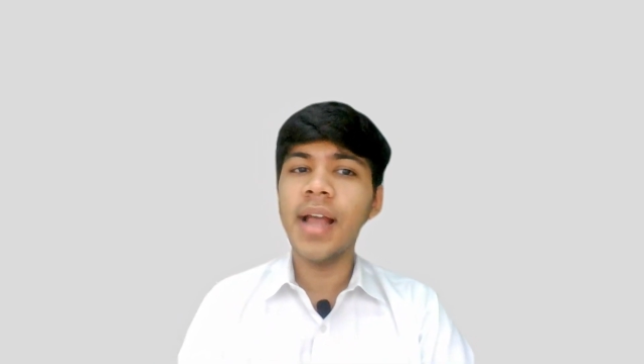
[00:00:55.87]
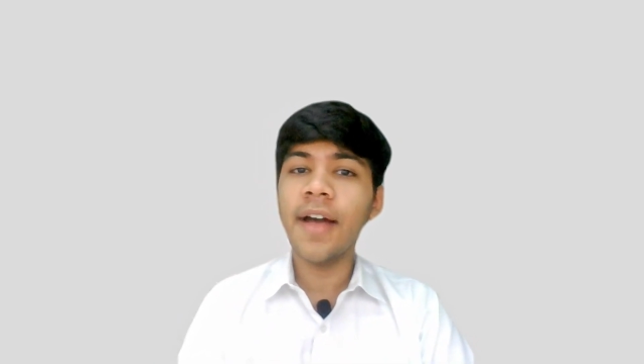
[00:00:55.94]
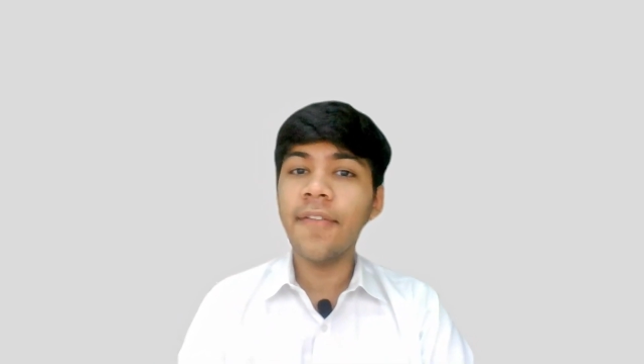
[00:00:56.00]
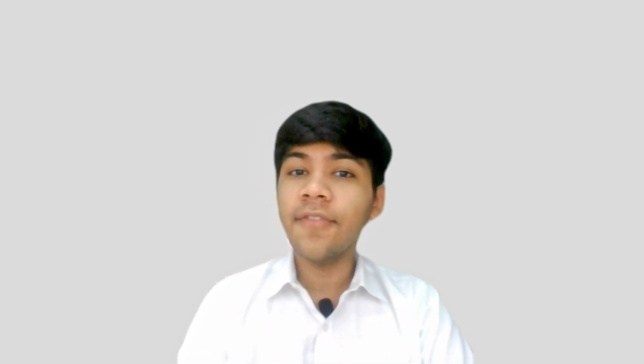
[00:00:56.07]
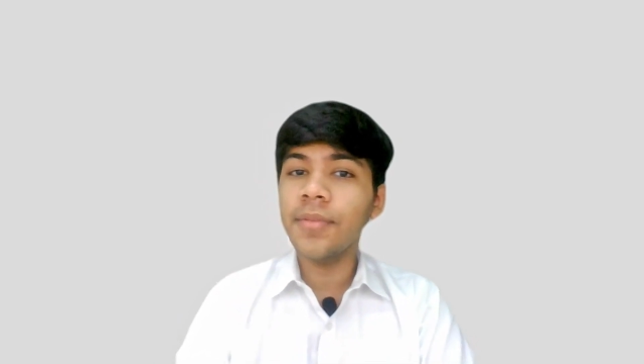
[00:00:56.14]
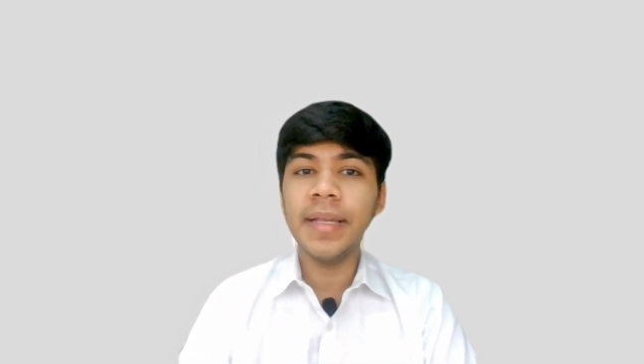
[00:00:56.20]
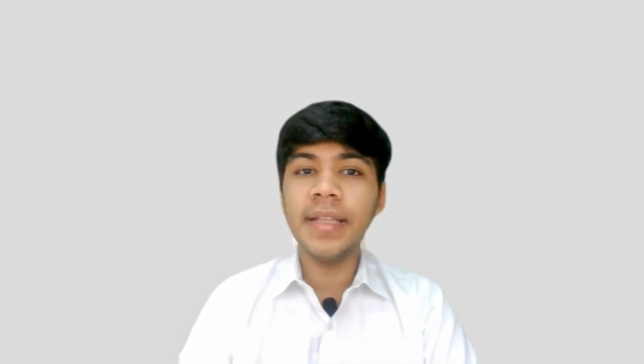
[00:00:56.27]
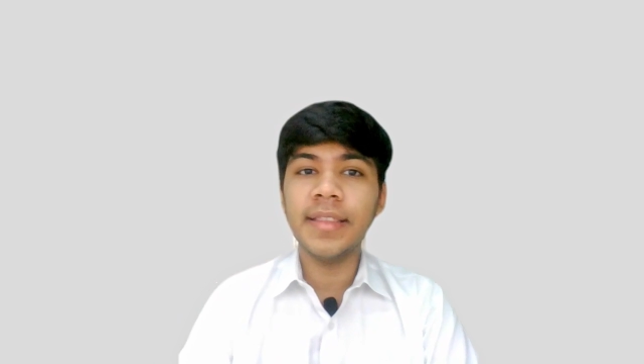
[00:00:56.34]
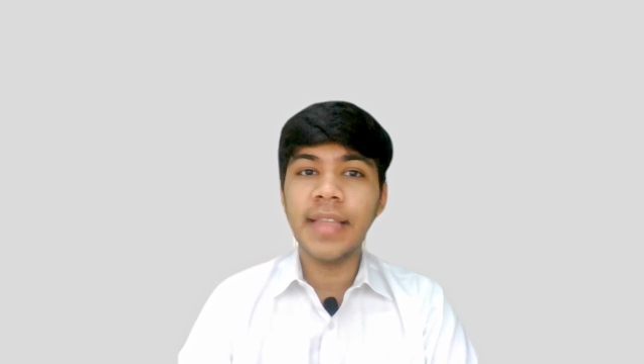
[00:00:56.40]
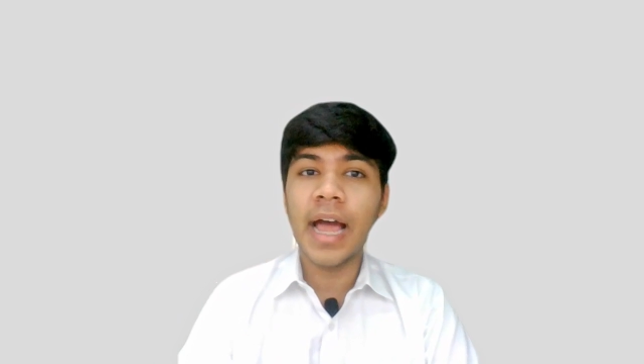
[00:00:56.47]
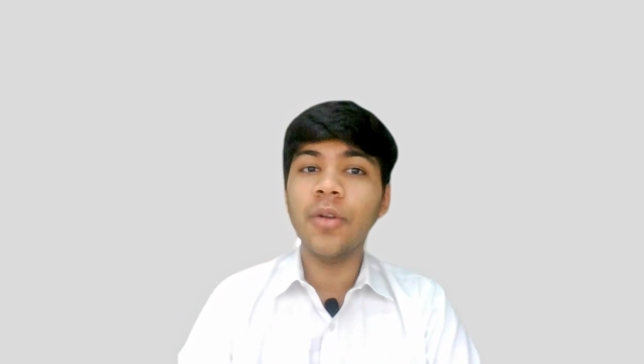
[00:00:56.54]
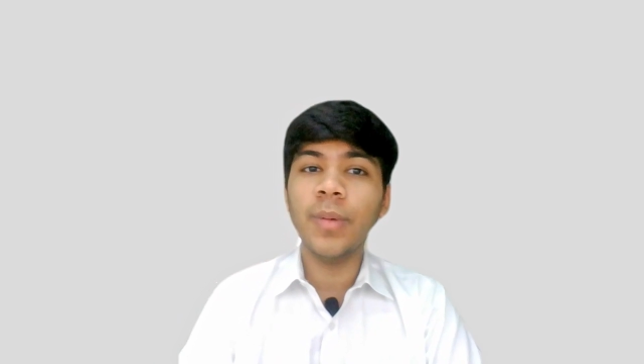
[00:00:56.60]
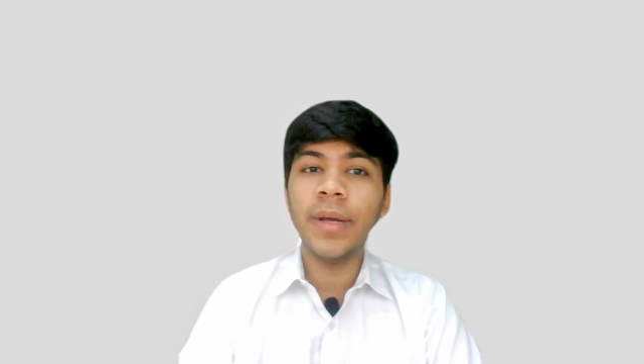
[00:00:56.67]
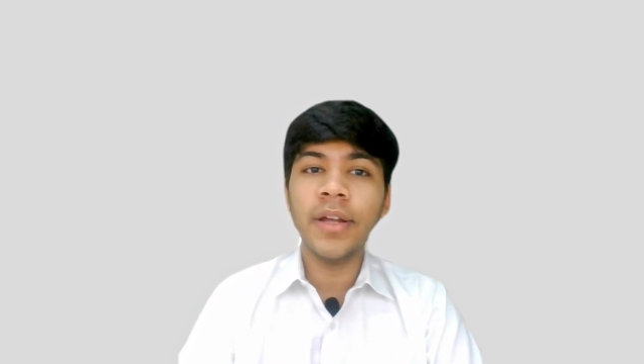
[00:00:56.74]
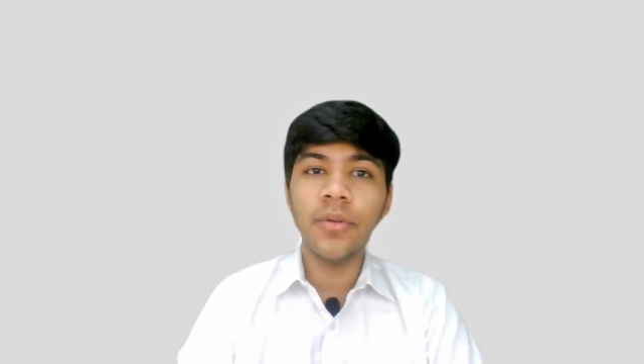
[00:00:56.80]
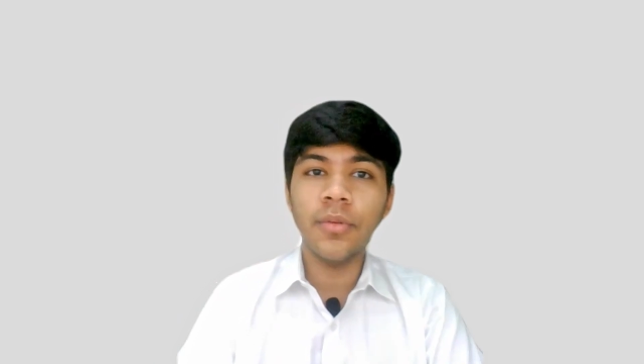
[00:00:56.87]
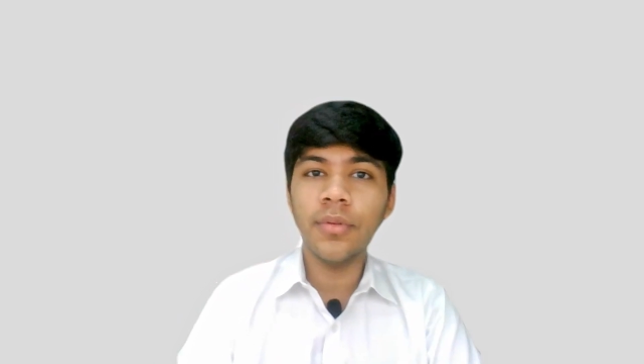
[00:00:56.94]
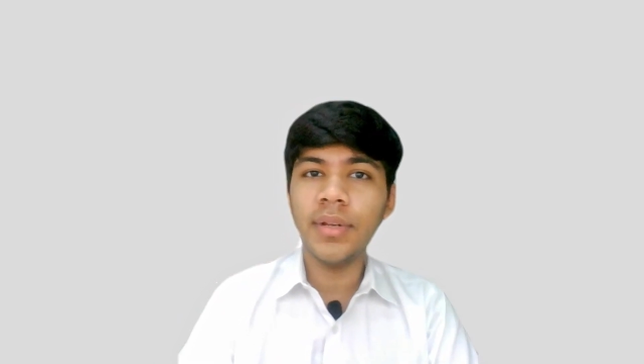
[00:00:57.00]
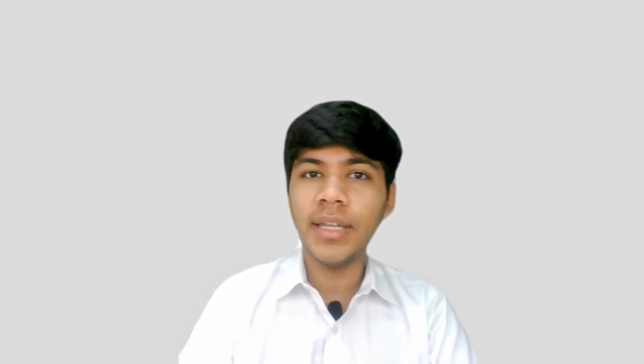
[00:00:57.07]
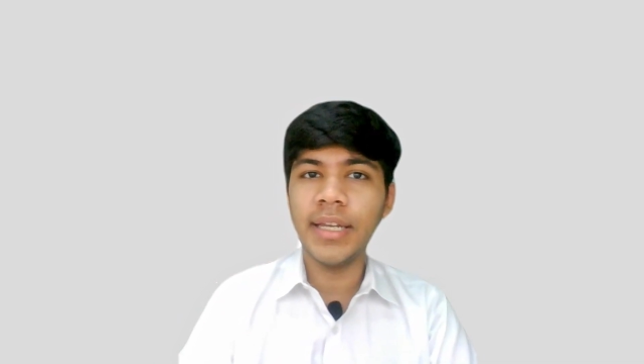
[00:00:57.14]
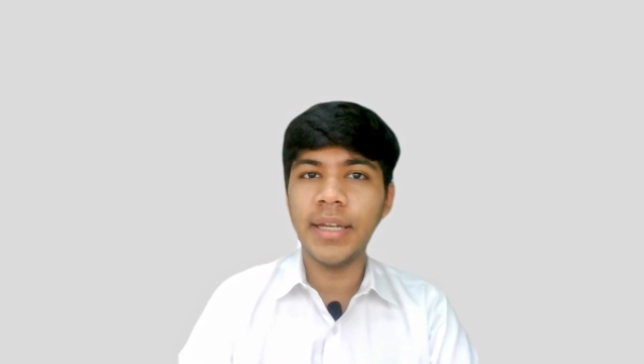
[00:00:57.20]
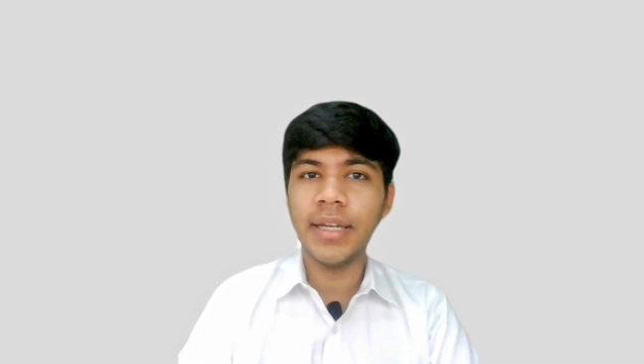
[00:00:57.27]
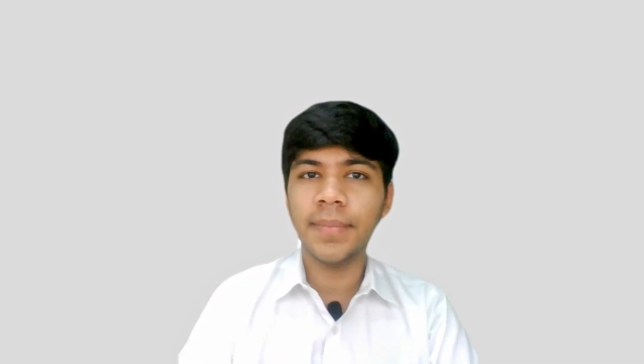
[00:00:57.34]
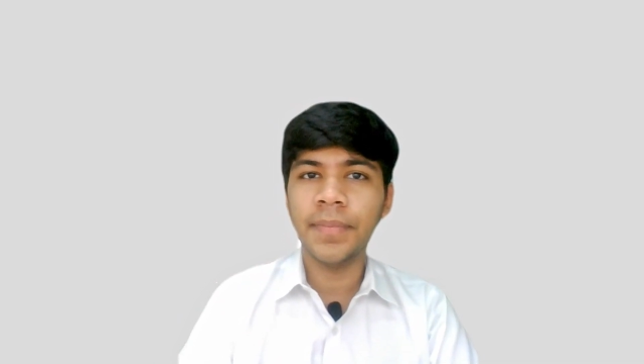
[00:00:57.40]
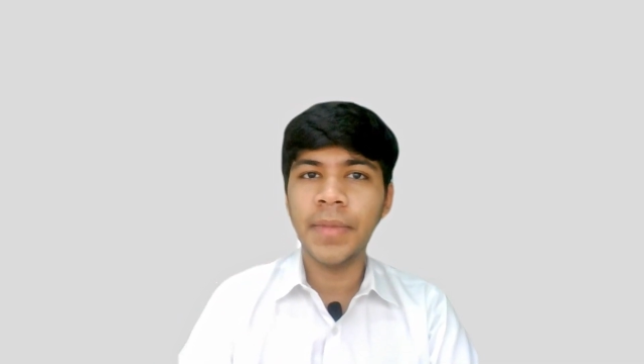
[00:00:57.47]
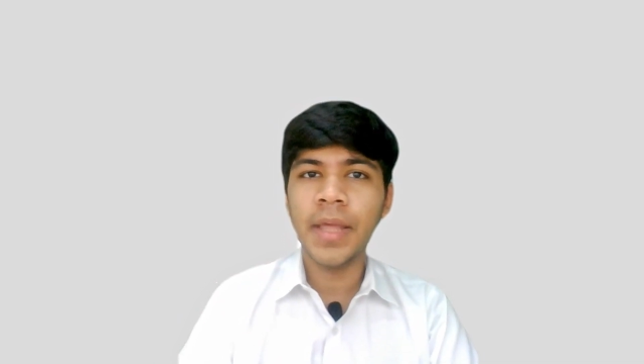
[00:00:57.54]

have to be that way only.